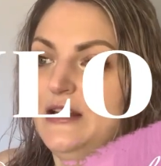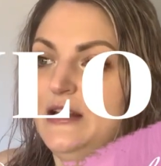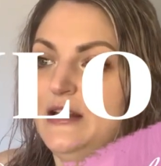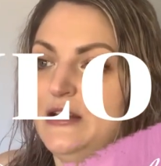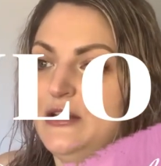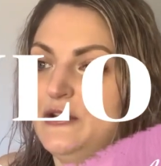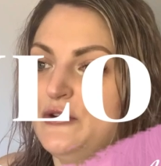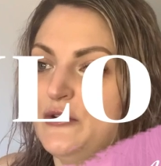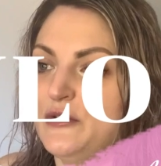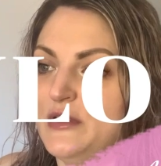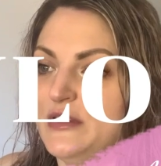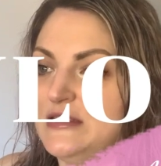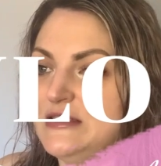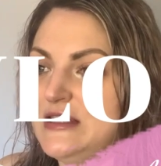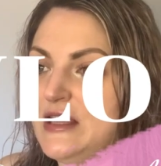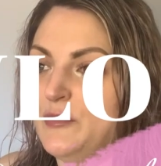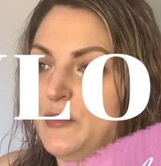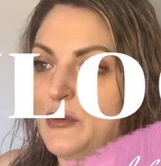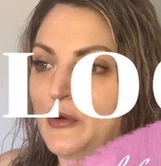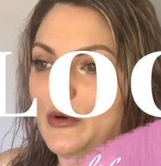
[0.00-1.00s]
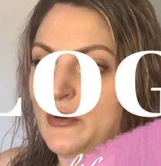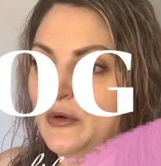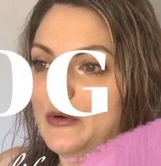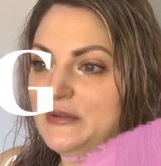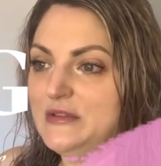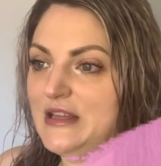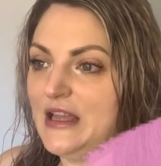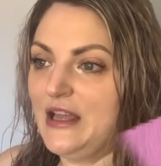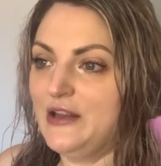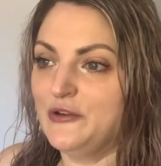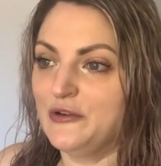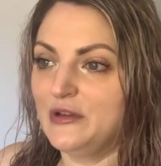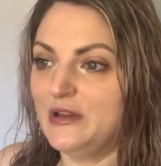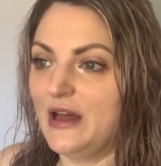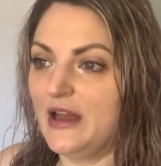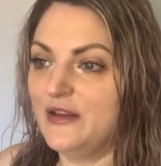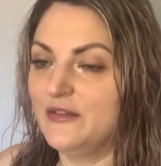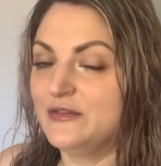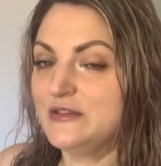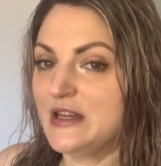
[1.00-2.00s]
you know, the typical day in your
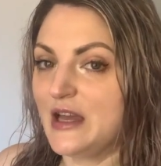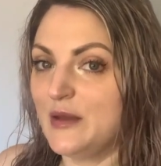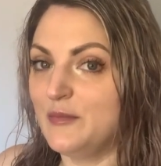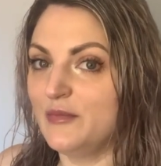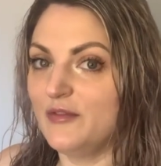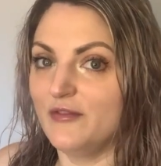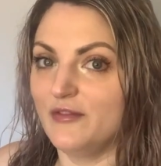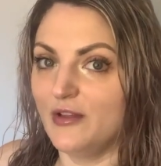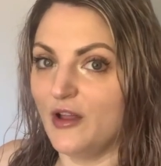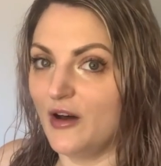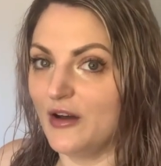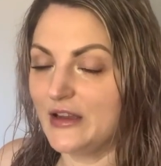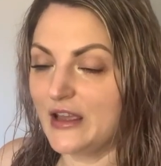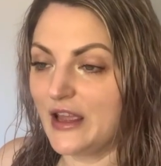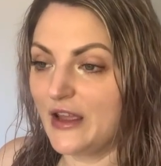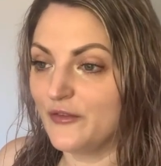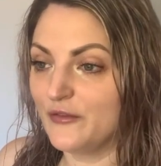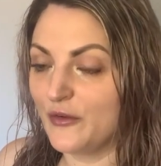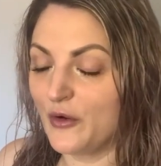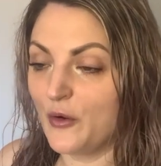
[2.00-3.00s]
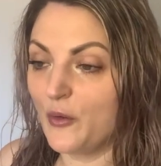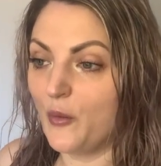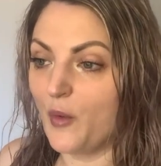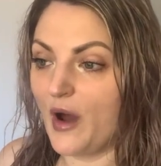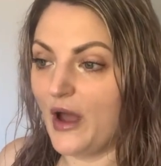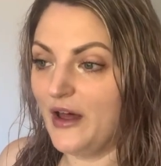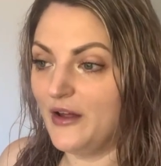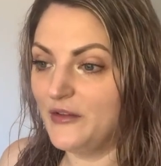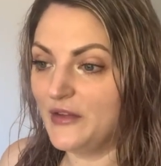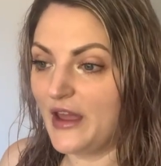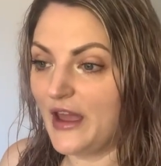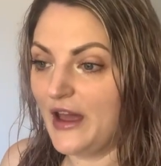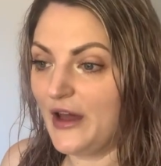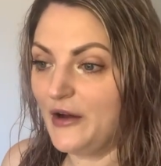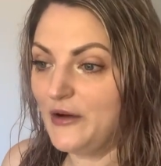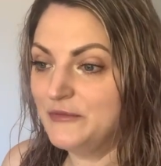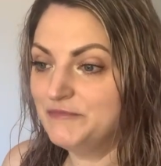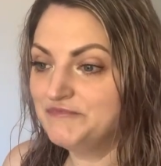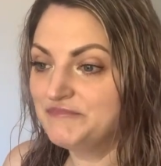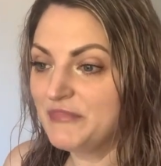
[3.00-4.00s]
life type of vlogging for a while
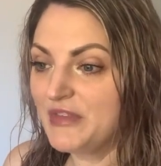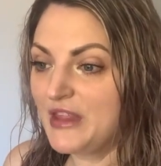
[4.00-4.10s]
now.